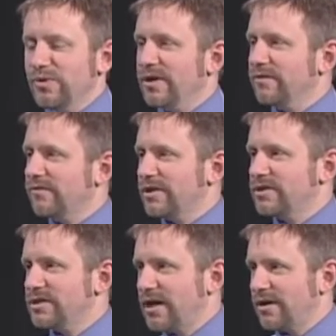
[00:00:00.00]
being a
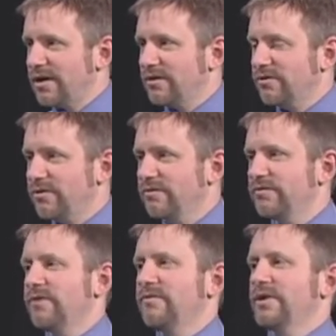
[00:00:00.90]
vegetarian or
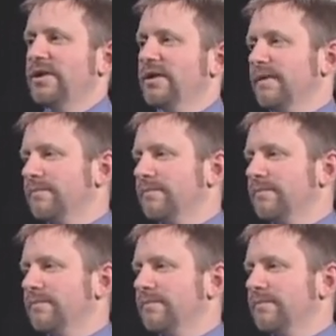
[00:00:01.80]
a vegan?